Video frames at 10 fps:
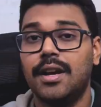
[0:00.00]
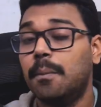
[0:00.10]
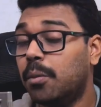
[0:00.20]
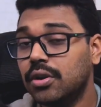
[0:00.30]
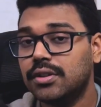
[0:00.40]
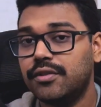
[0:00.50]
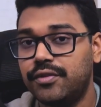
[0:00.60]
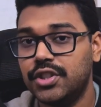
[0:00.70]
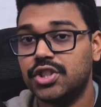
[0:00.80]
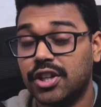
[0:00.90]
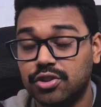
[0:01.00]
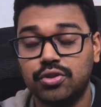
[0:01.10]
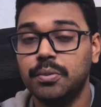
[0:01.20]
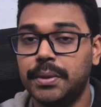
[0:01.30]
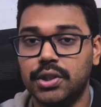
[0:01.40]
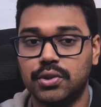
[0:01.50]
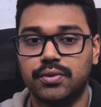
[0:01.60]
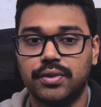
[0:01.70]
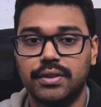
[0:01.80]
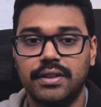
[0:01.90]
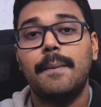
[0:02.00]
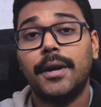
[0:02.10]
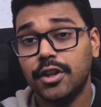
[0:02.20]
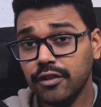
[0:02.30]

both of which are super useful. But I do